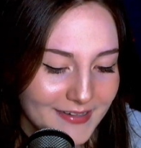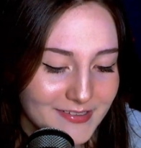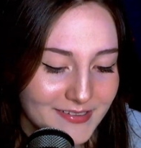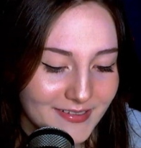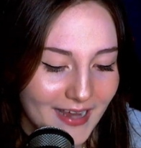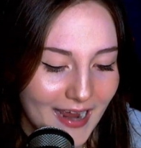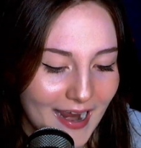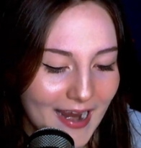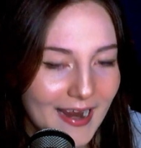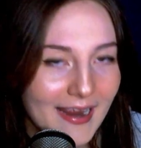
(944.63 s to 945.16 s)
I,
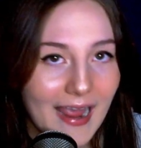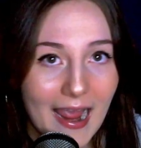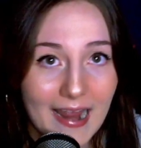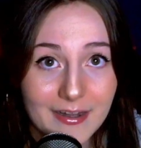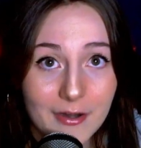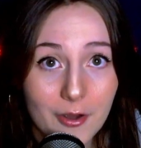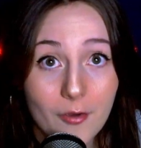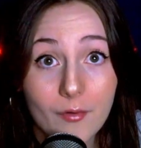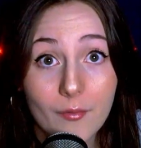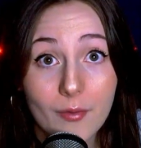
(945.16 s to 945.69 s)
I, I
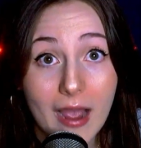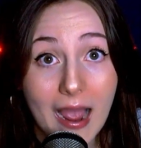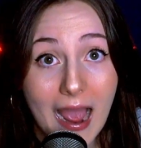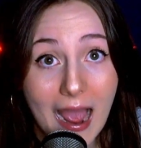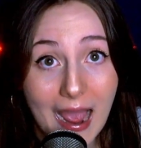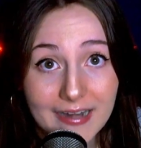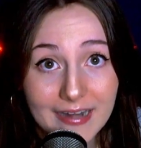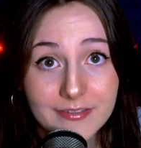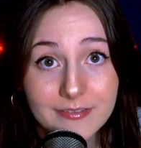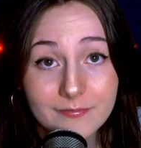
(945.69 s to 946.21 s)
know
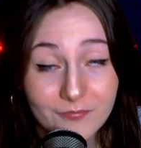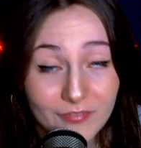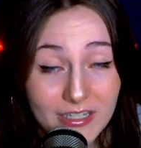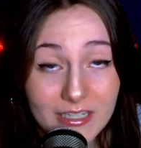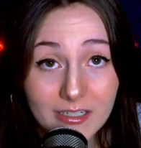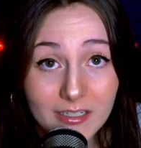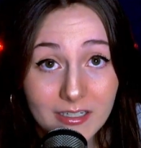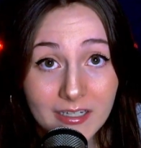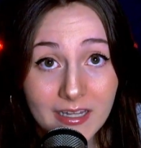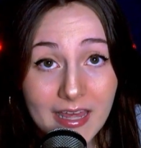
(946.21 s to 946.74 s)
I
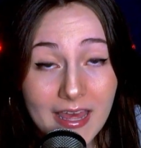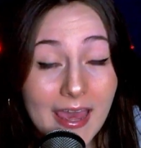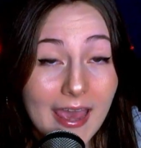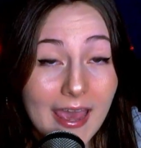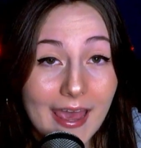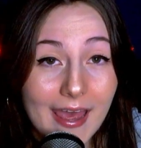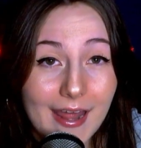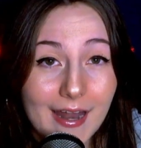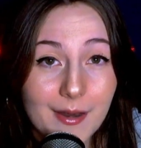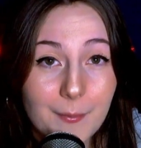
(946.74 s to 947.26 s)
feel
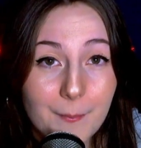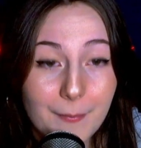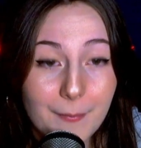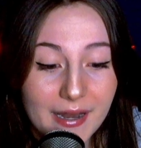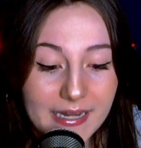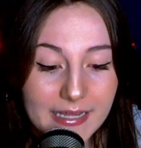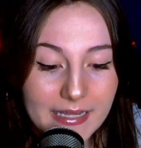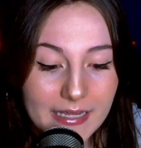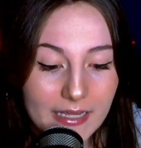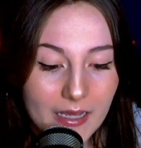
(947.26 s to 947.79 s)
and
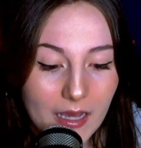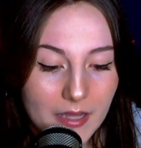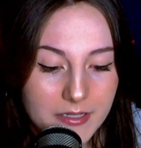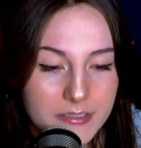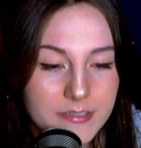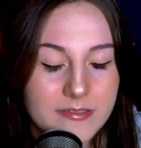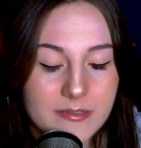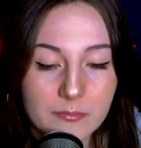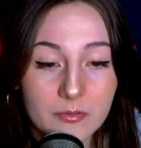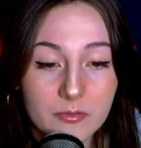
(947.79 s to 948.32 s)
many
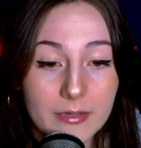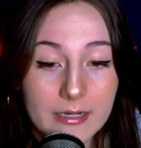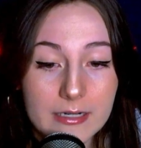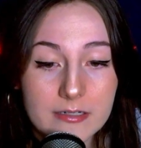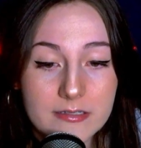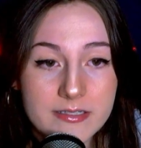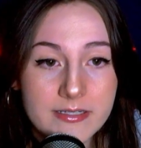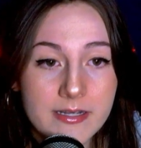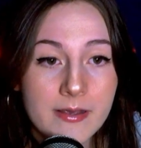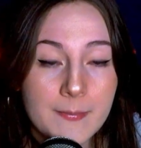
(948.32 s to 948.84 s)
other Sims
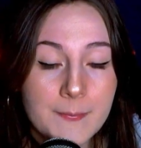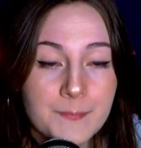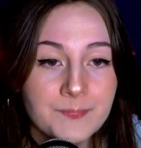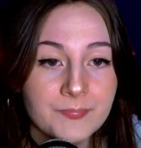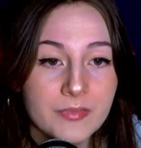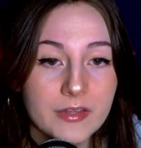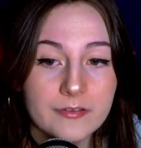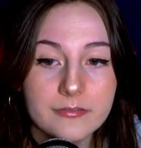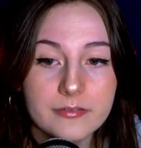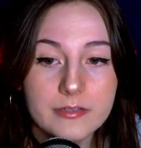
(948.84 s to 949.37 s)
players
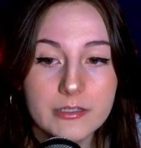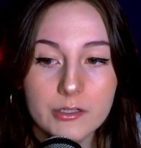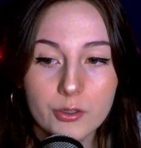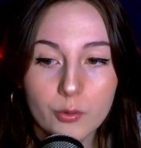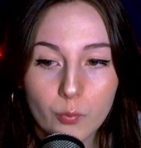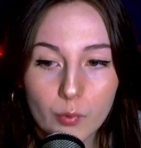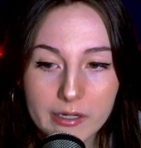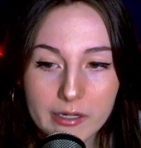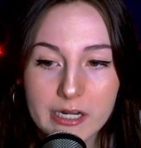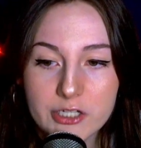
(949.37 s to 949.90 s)

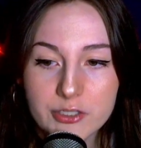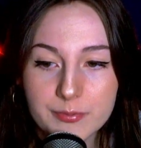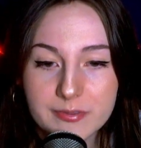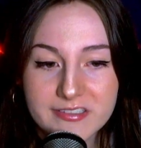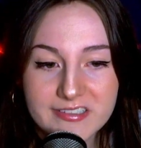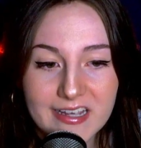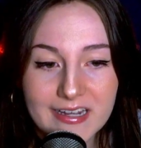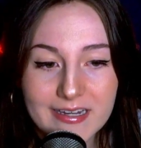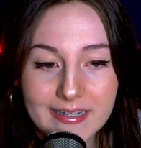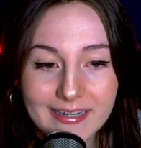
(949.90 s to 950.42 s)
feel
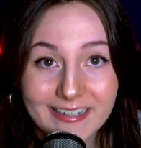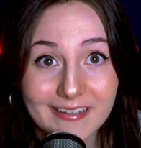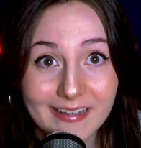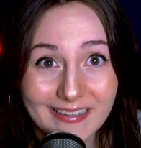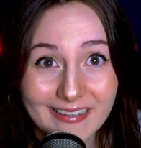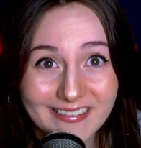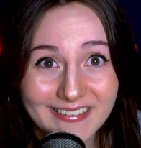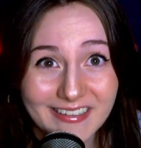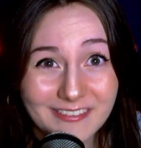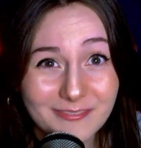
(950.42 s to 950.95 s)
100%
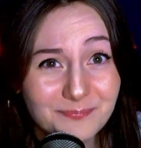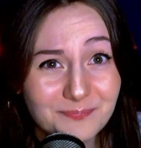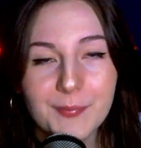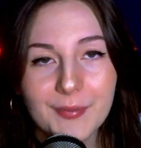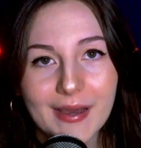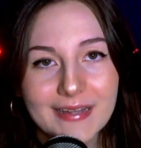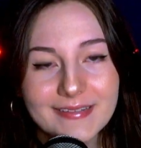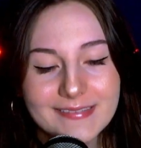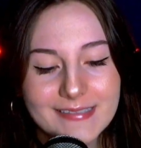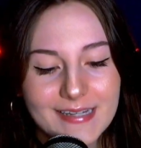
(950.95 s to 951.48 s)
neglected.
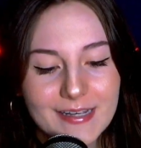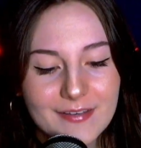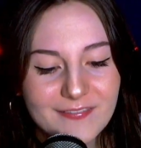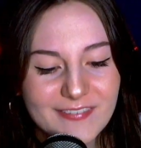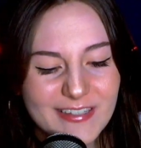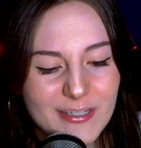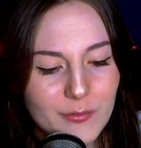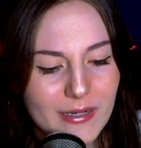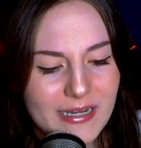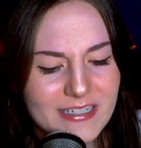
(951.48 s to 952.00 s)
But if
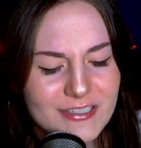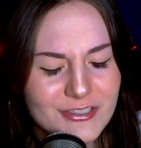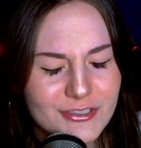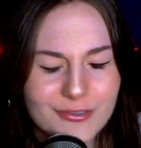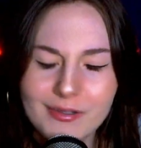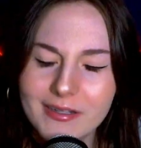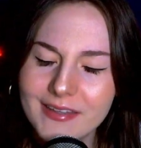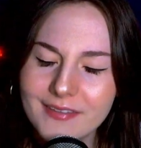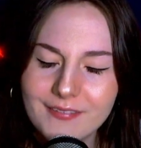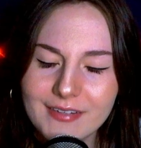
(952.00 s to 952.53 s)
you
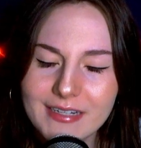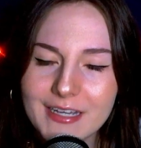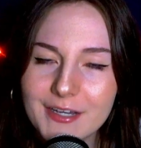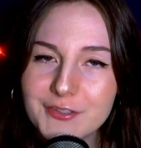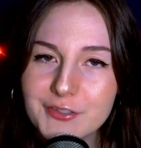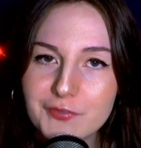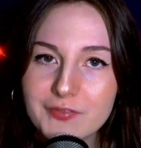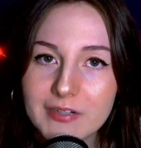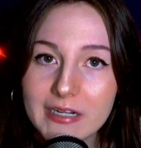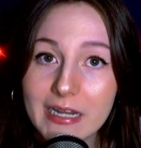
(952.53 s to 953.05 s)
enjoyed the
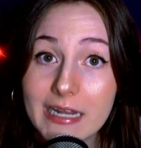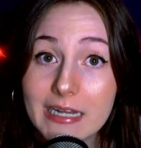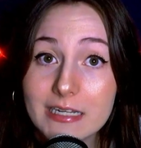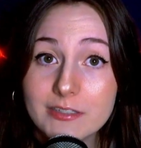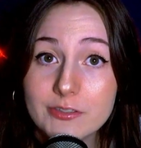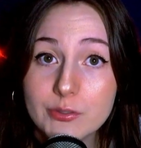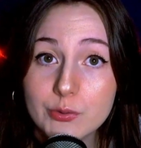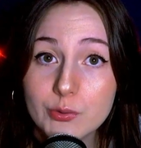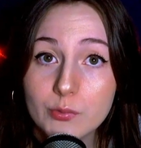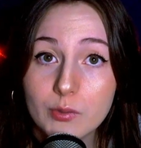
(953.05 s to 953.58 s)
video, don't
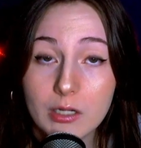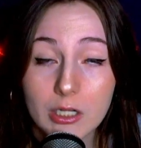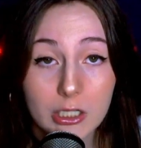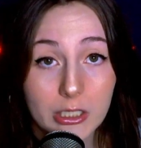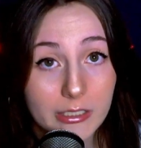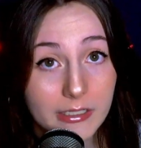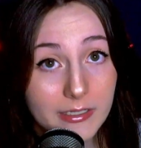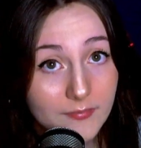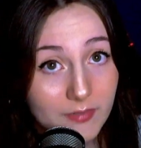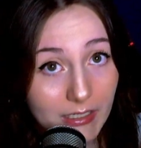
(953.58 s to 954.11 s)
forget to
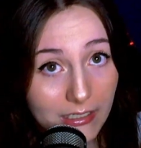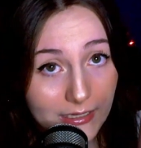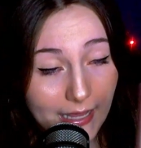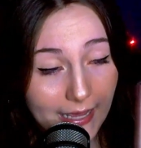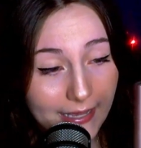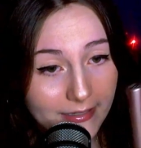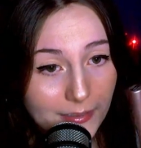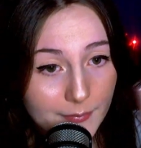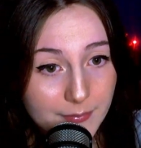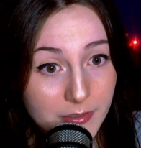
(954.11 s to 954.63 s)
leave it a
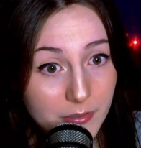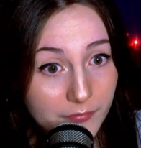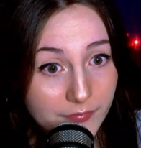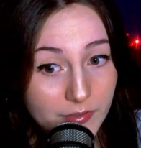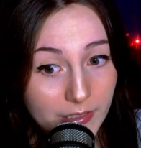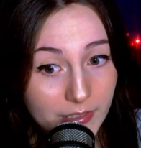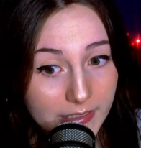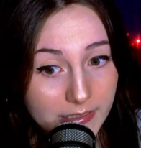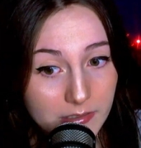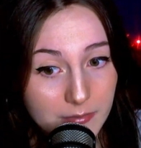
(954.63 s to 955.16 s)
like. Let me know
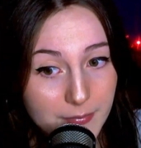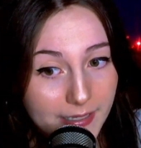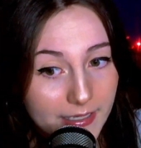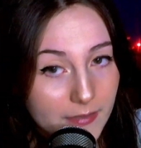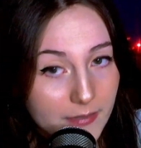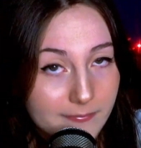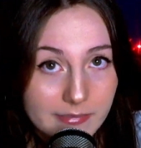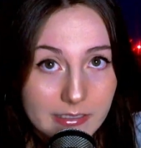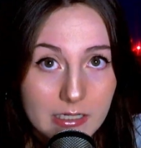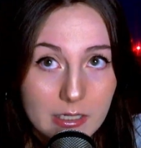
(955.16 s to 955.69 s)
if you like the
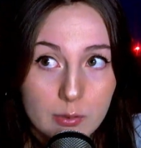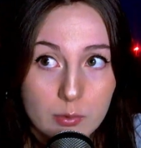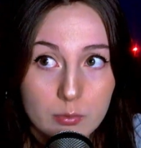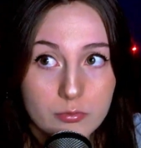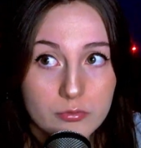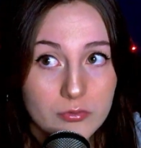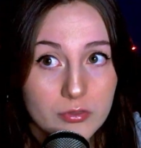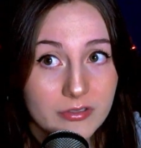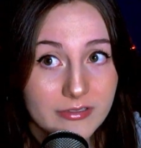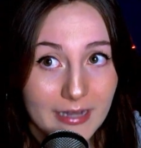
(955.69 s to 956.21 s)
makeup
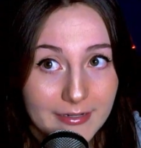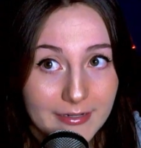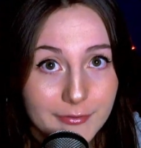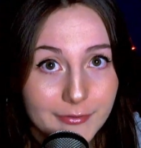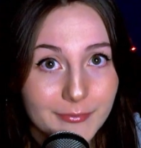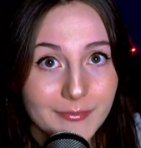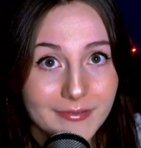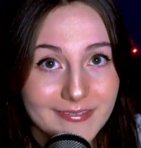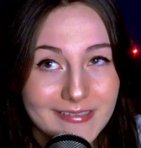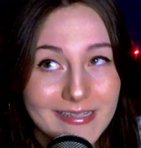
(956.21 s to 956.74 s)
videos, because I
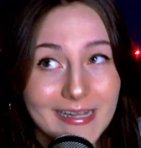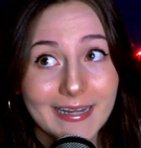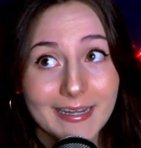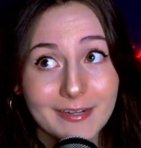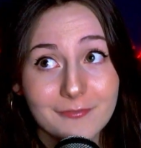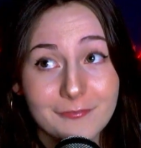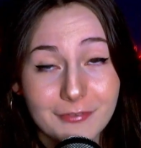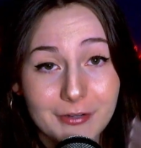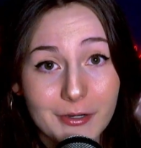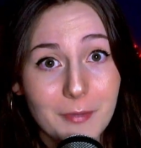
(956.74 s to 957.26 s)
do, because then I
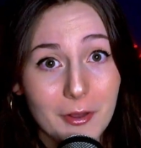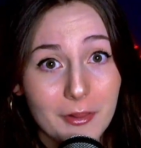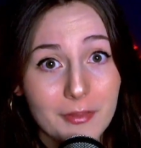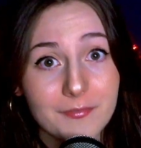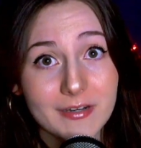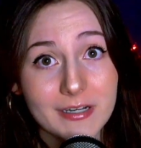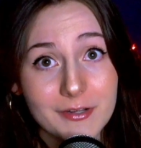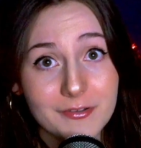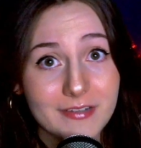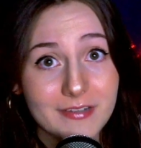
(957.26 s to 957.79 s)
can film other
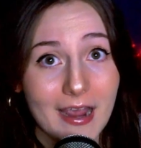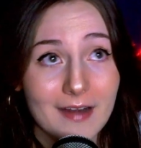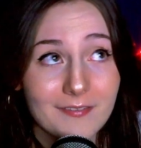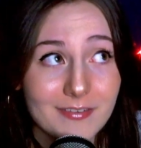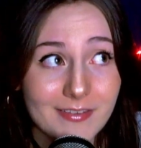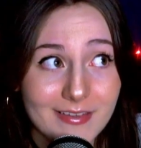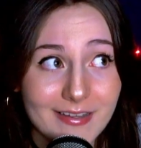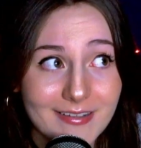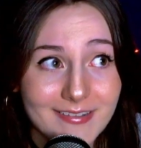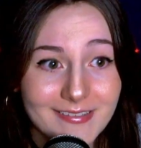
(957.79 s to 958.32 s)
videos
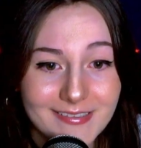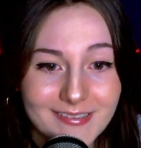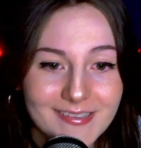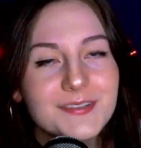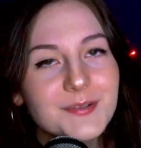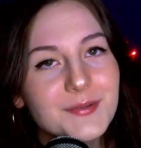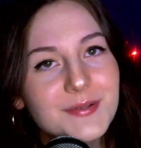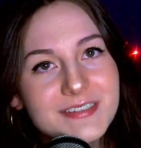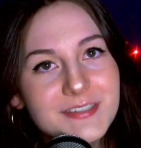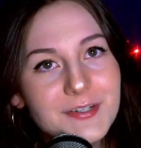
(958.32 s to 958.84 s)
after this.
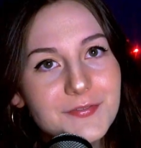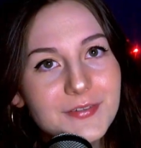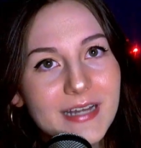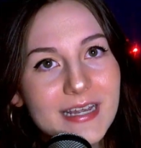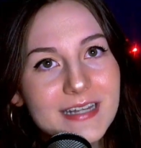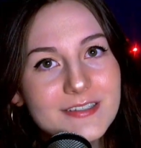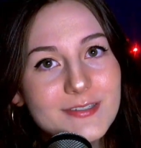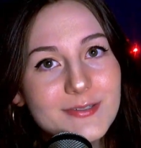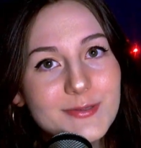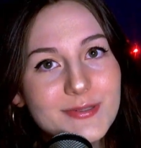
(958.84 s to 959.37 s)
As always, don't
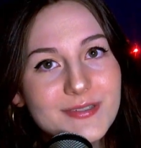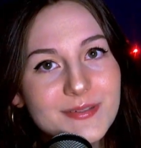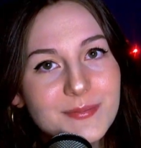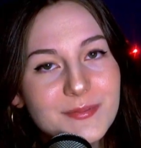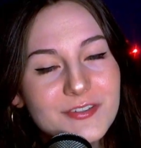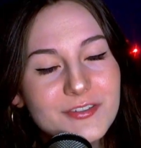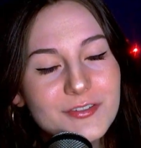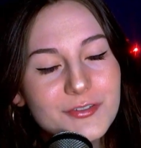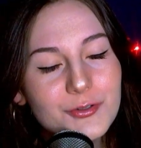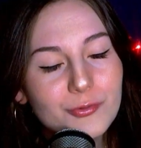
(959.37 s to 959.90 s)
forget to
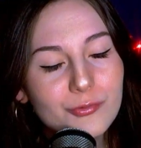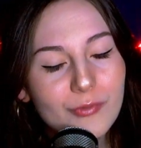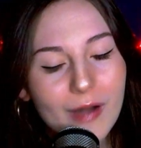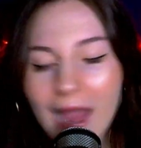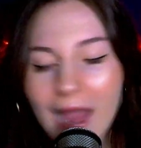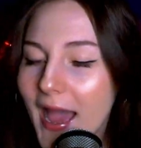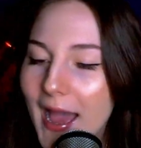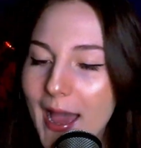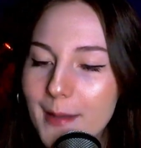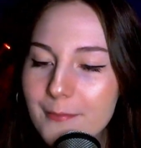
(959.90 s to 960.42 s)

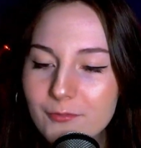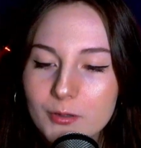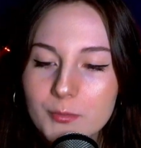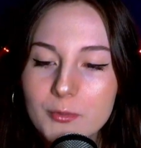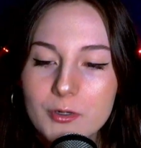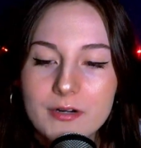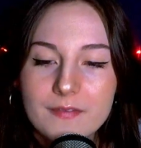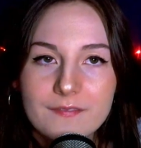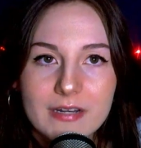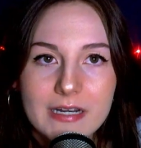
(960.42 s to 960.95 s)
subscribe for
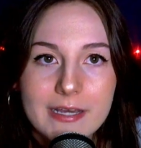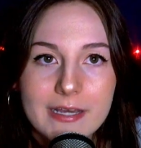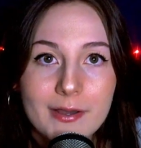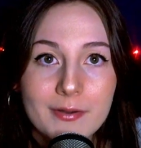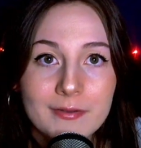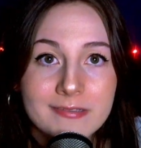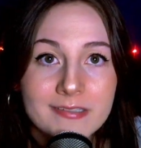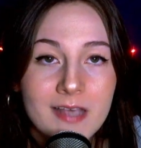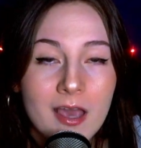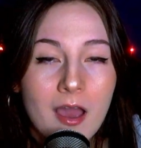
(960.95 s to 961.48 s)
more
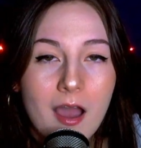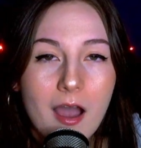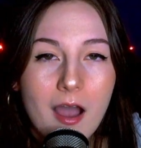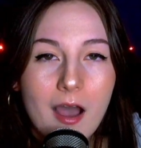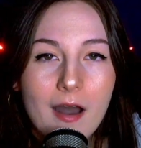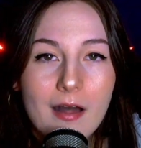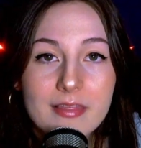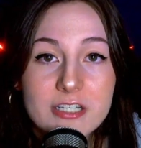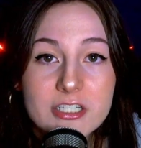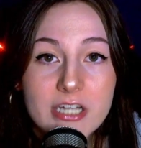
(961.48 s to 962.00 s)
videos
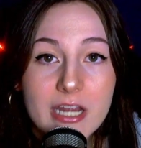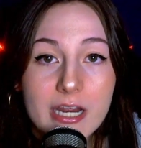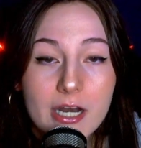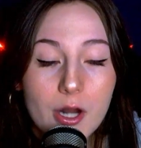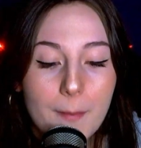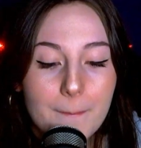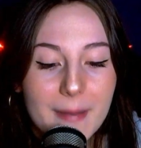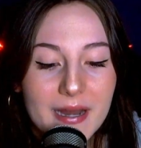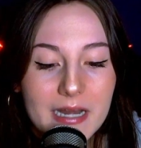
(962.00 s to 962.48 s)
on the channel.